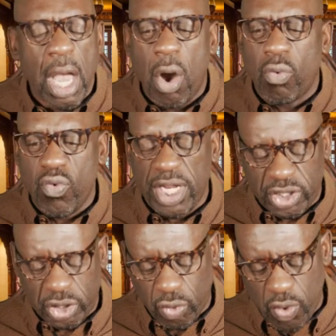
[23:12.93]
a
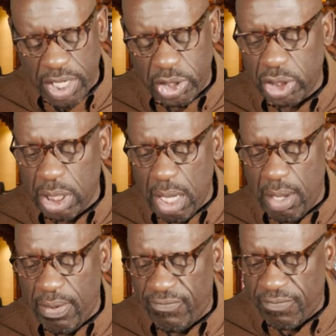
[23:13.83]
restoration
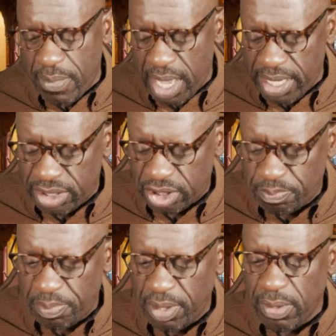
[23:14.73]
of my
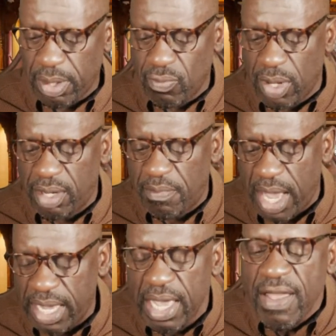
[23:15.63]
spirit. One of
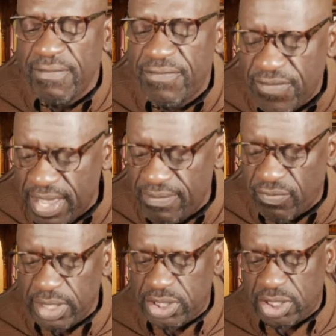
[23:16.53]
my
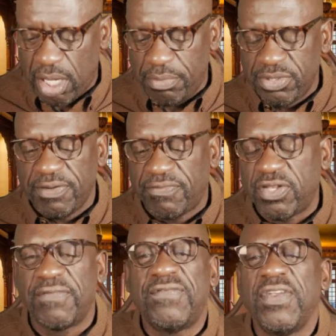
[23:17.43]
favorite Psalms, if
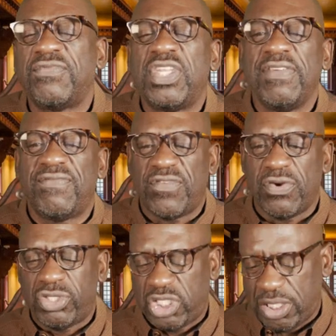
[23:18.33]
the
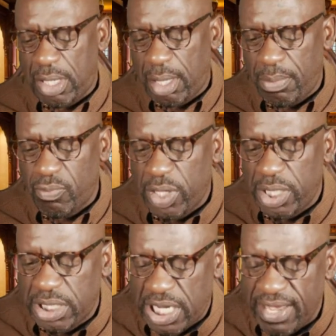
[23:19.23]
51st Psalm,
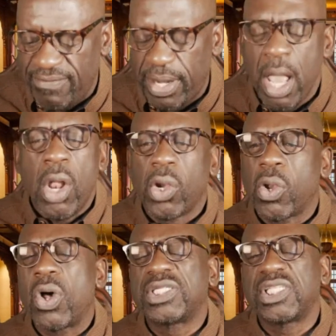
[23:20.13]
when David
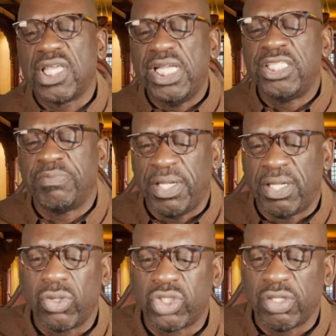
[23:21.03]
lost things
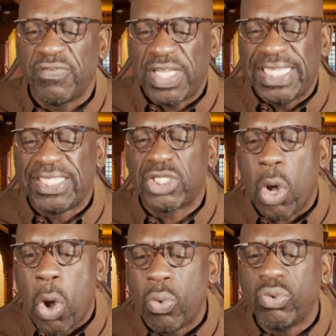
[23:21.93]
because of his
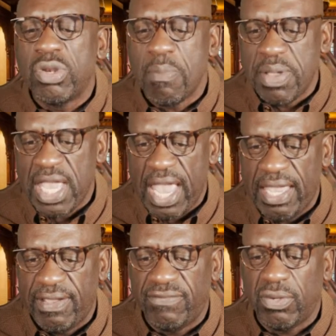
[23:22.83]
own
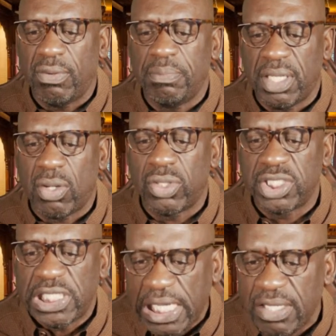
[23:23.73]
behavior,
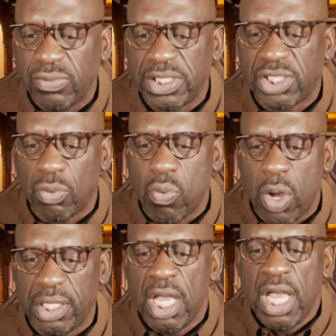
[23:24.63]
because he was the one